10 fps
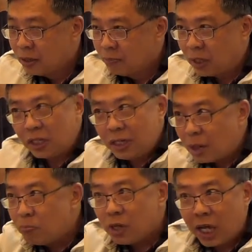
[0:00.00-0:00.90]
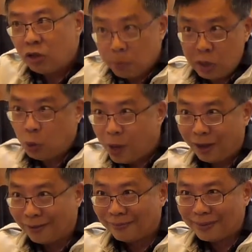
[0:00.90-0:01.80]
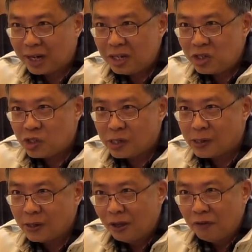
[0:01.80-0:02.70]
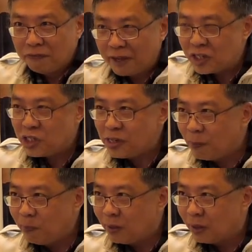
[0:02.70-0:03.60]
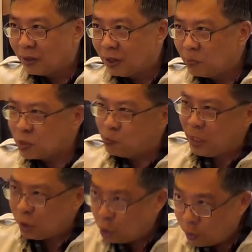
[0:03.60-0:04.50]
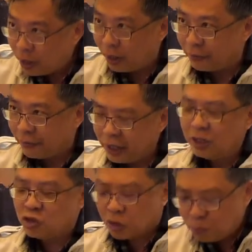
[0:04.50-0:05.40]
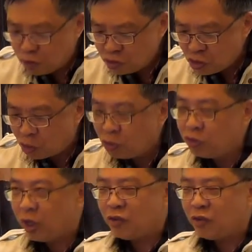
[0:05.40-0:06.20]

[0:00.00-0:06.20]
But the number had to be 12, right? It's a fixed number. There must be 12. And the scriptures also say